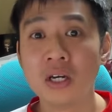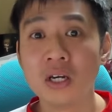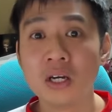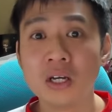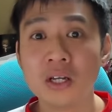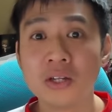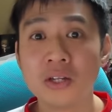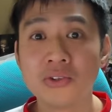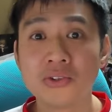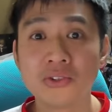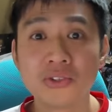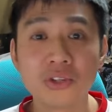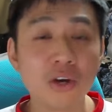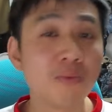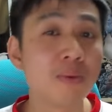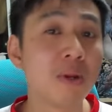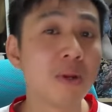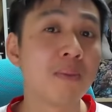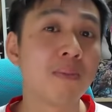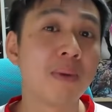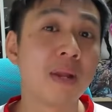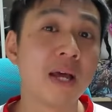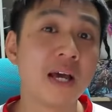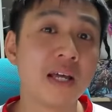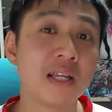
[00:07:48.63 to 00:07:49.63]
So many
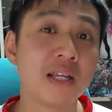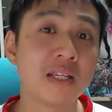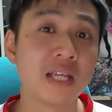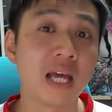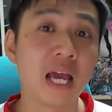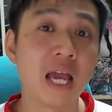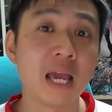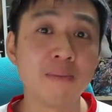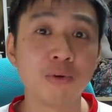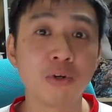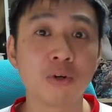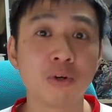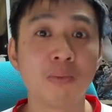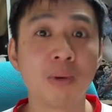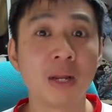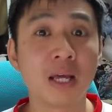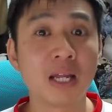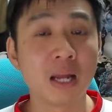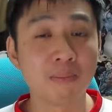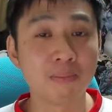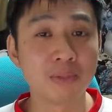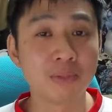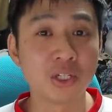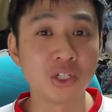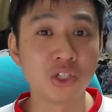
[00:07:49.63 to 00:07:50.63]
players able to play in
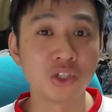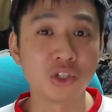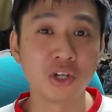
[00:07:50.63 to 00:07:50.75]
that position.